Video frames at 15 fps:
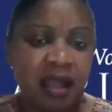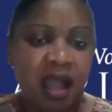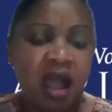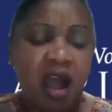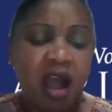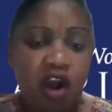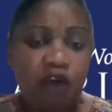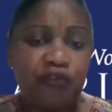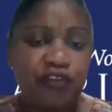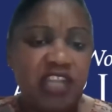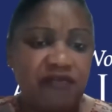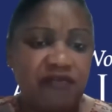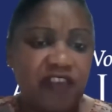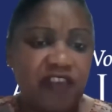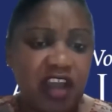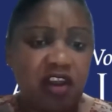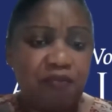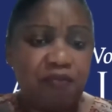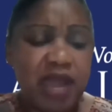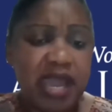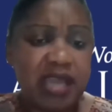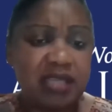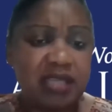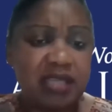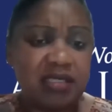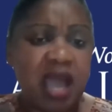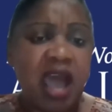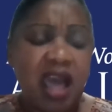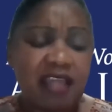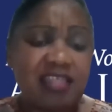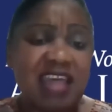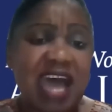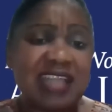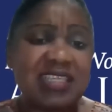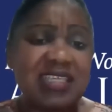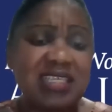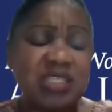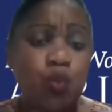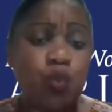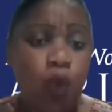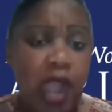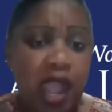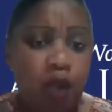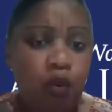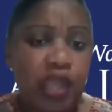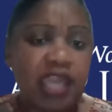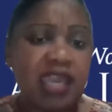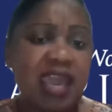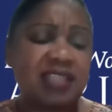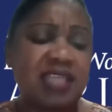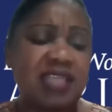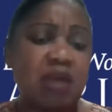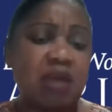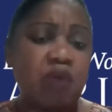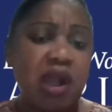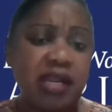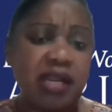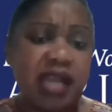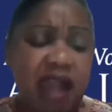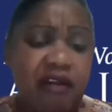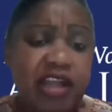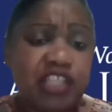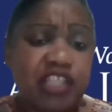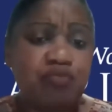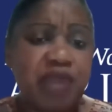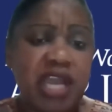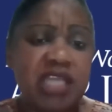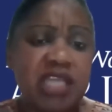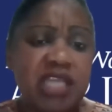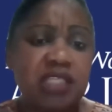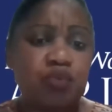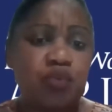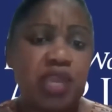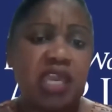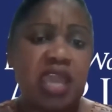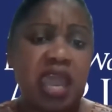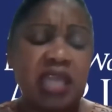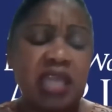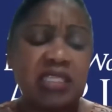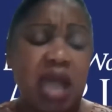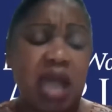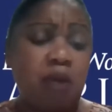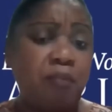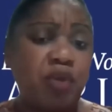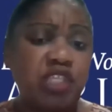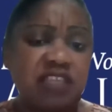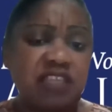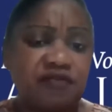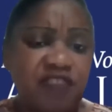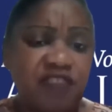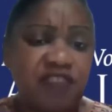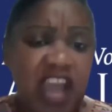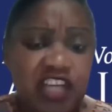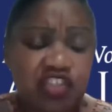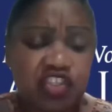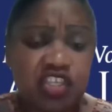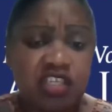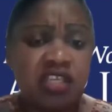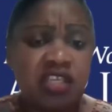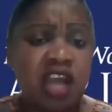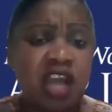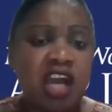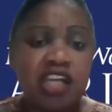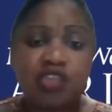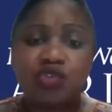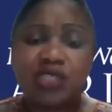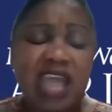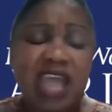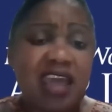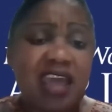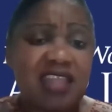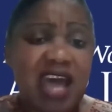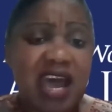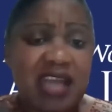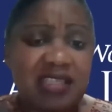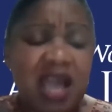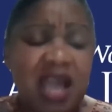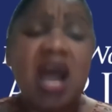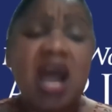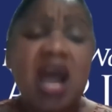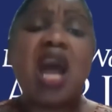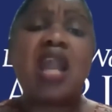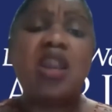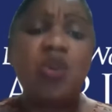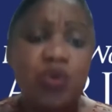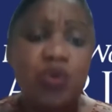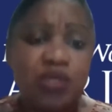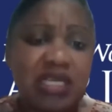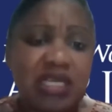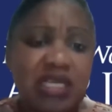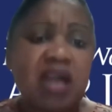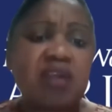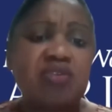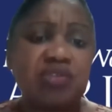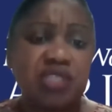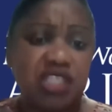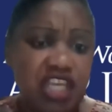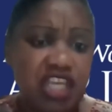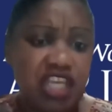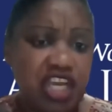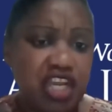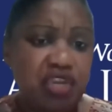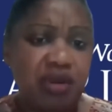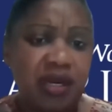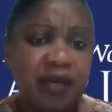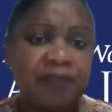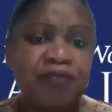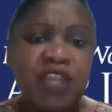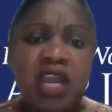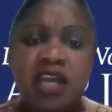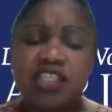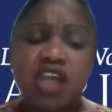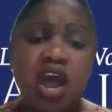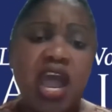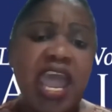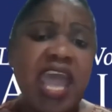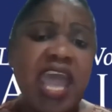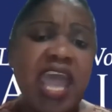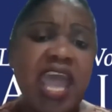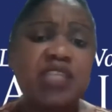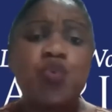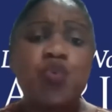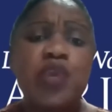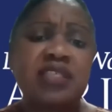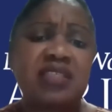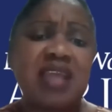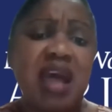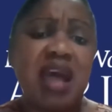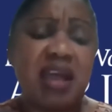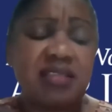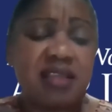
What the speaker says: of development, that is where we get our encouragement, we get our motivation to say that Aluta continue. So as we start